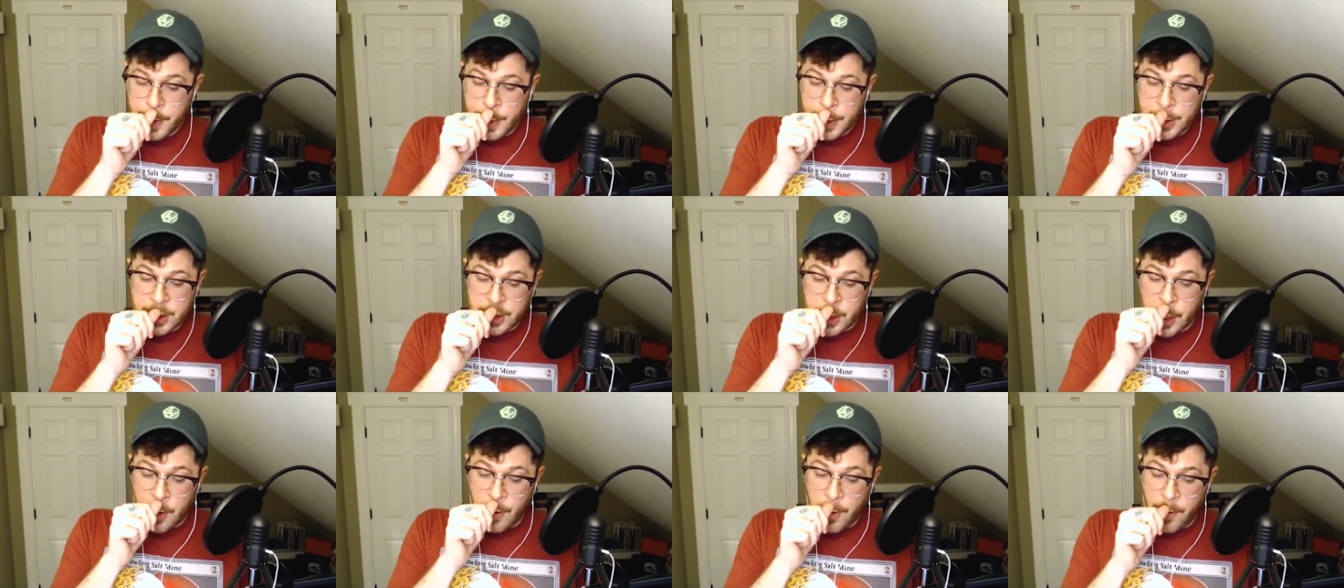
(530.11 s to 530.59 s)

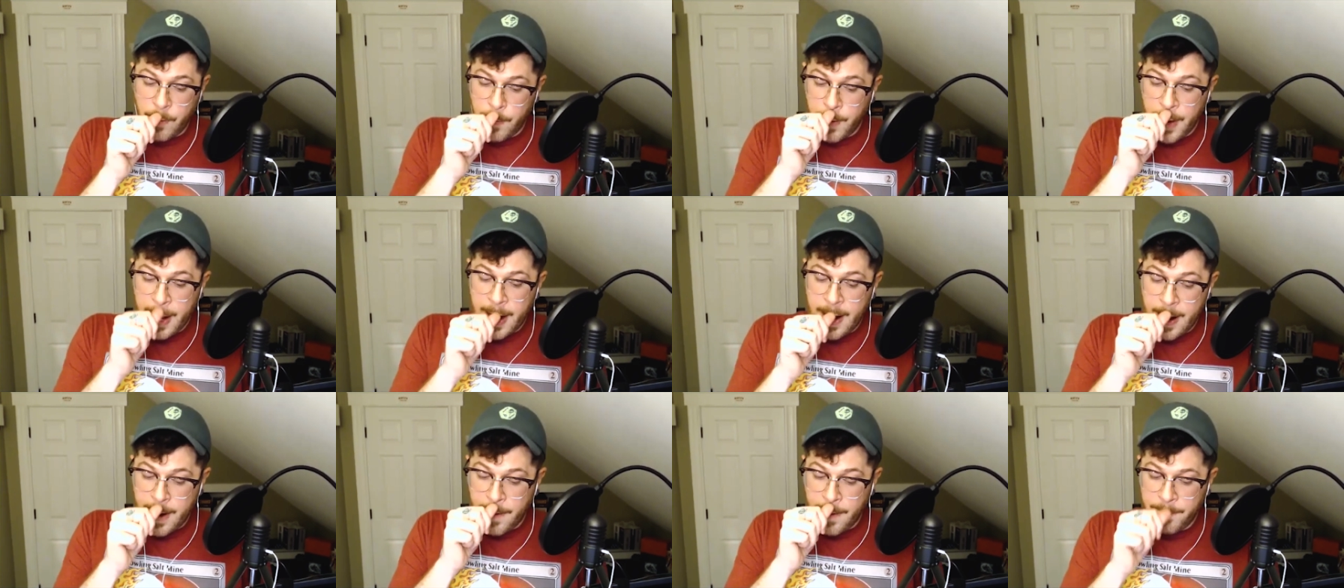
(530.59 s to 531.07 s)
So
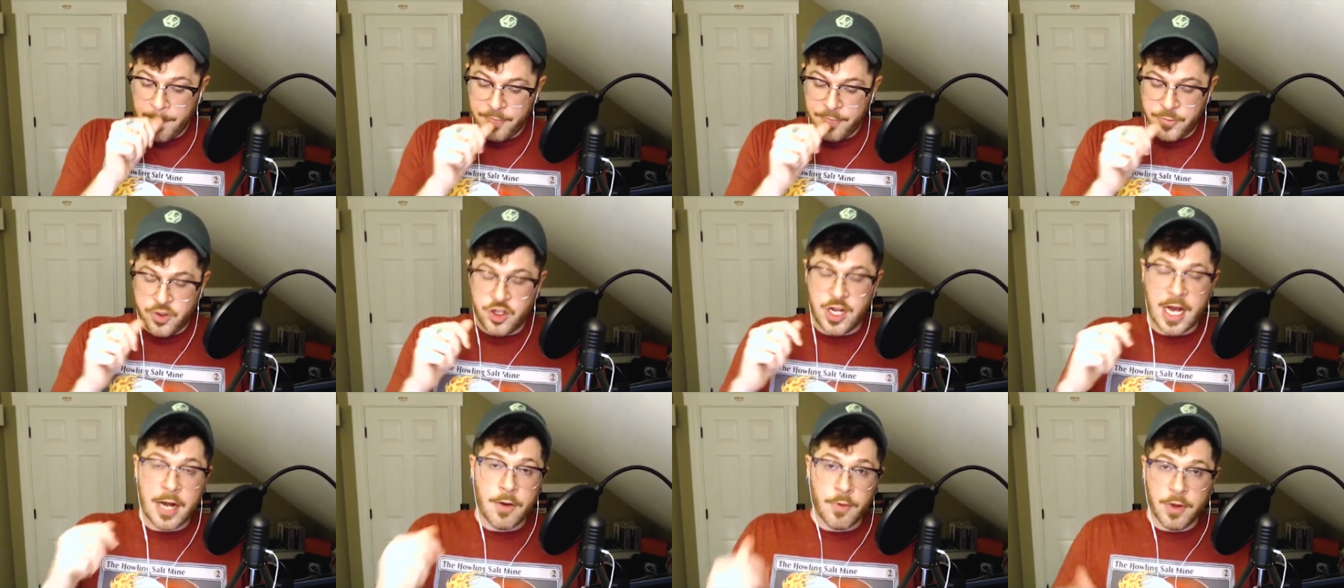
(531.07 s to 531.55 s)

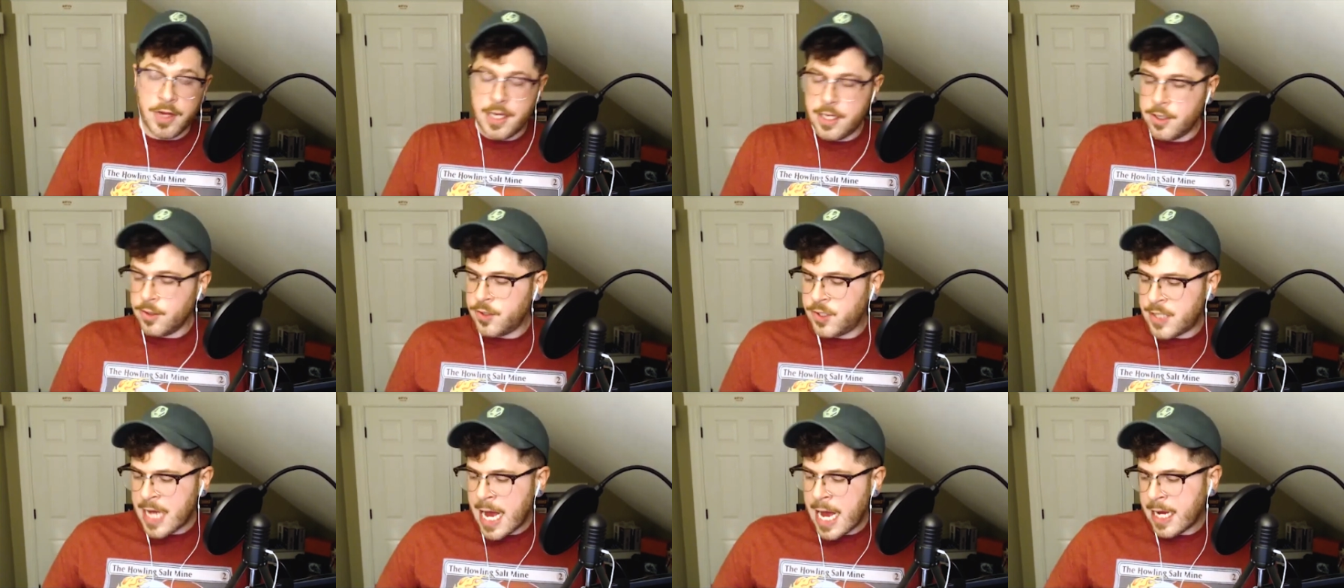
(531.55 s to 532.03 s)
generally, you're
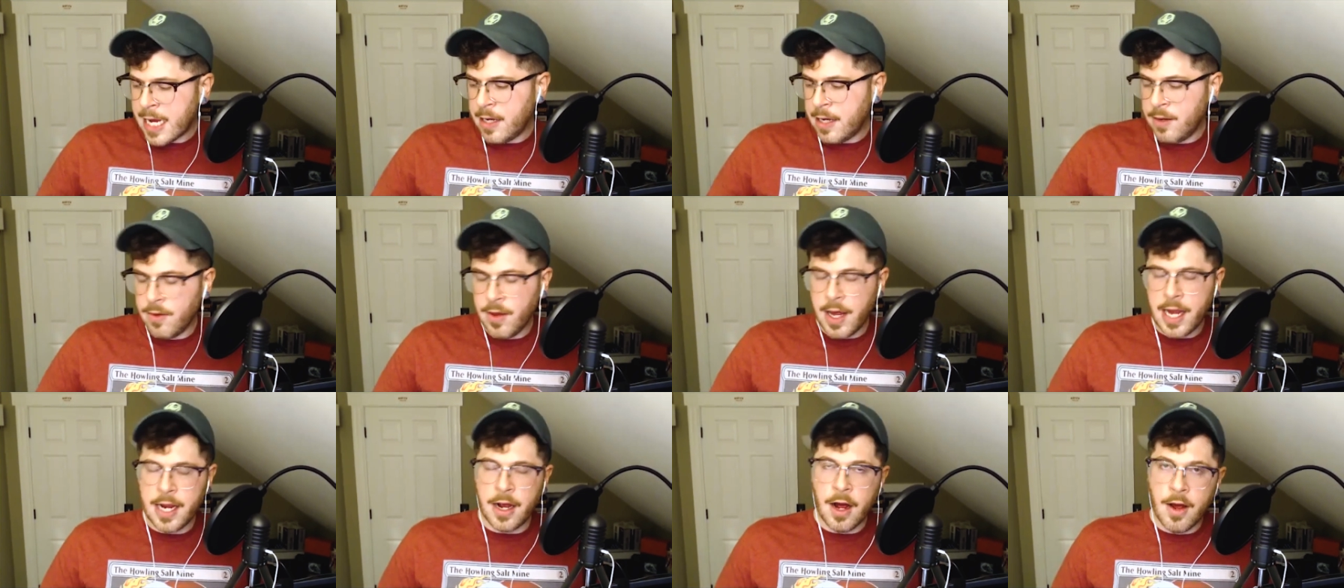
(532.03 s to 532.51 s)
stacking
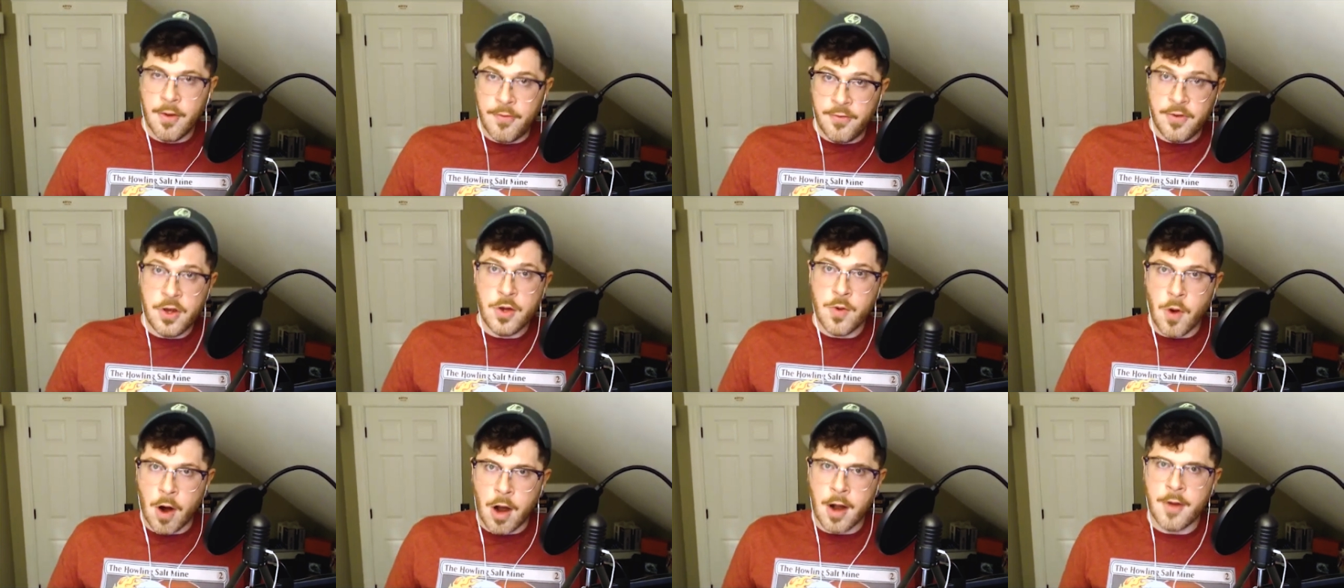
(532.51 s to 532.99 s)
like a
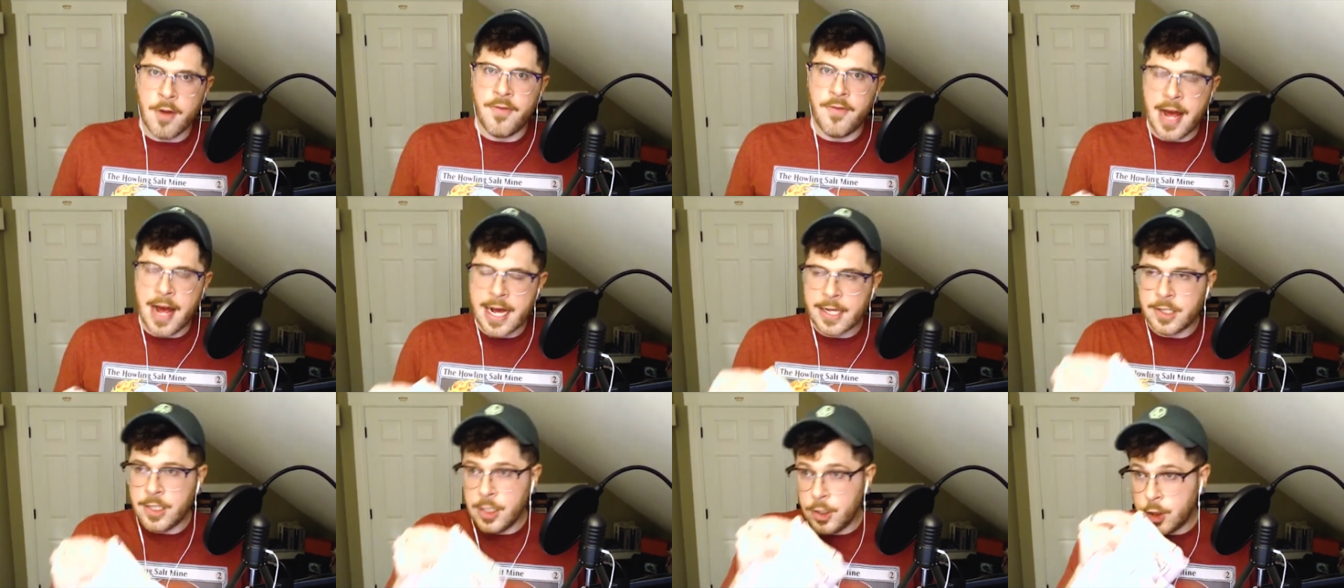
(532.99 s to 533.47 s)
few
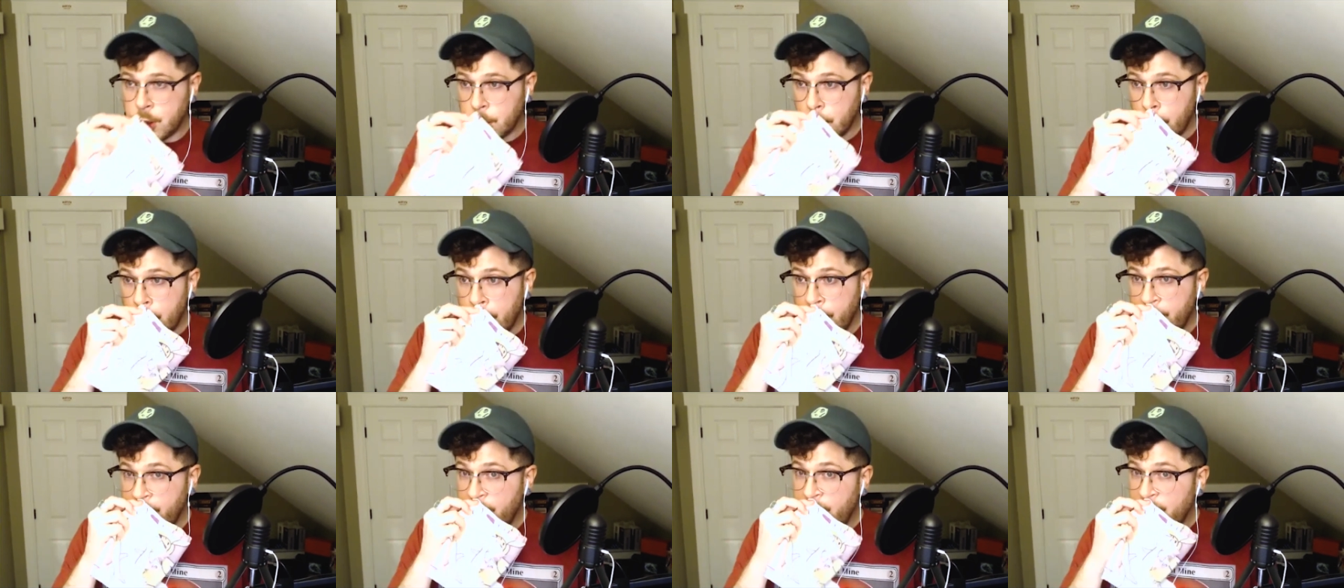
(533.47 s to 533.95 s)
artifacts each
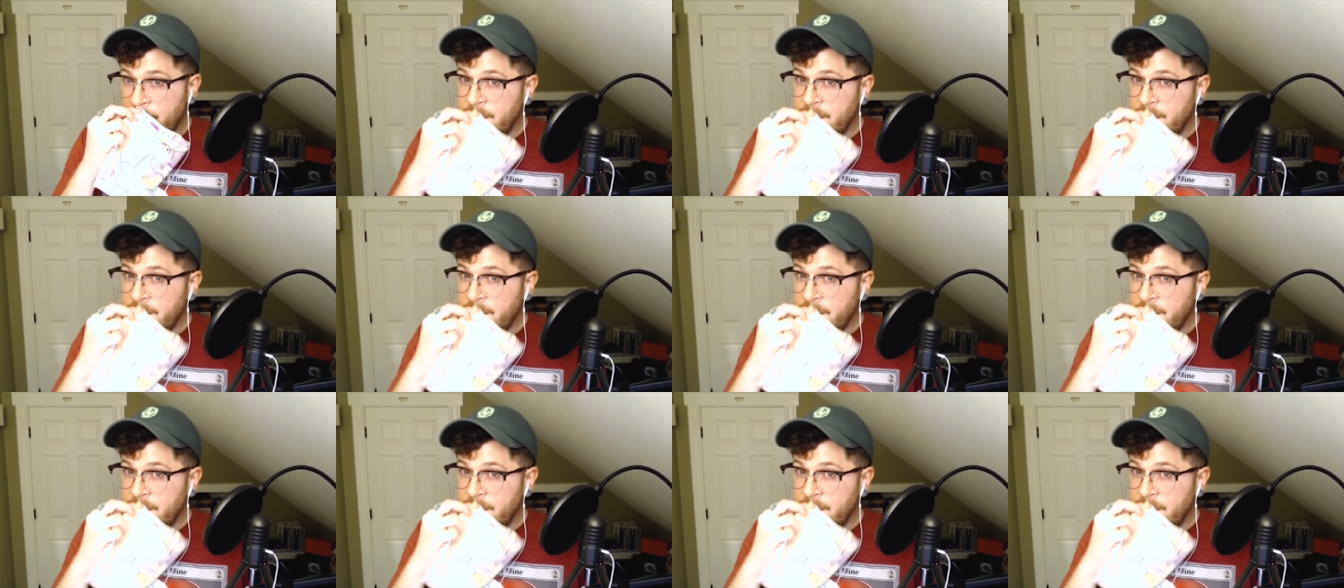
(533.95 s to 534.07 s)
turn,